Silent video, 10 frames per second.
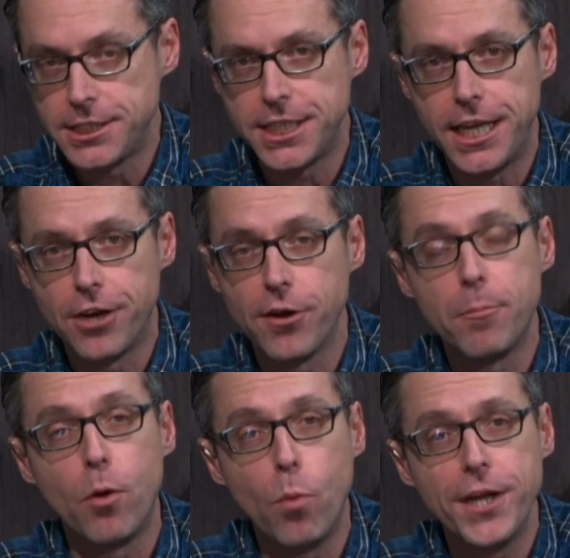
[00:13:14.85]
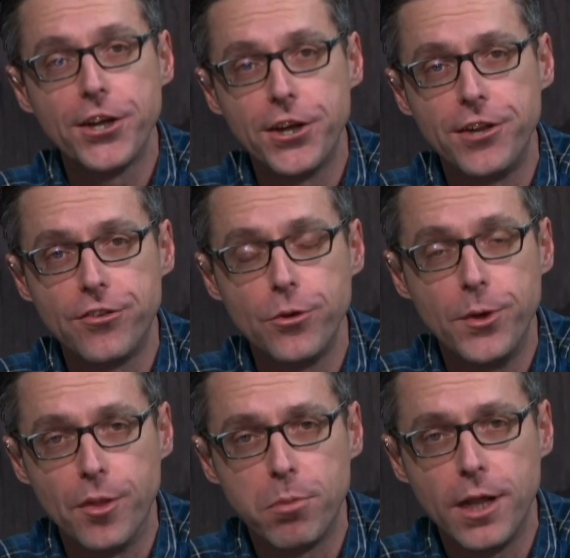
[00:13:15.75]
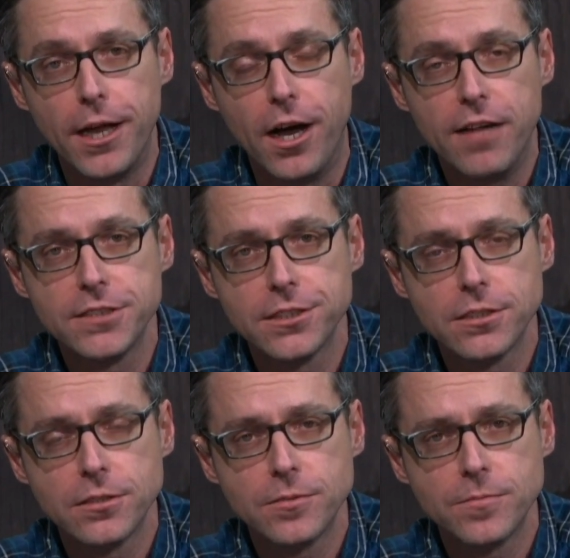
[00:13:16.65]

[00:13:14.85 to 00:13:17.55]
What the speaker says: to get a grip on what you're going to do in the playoffs?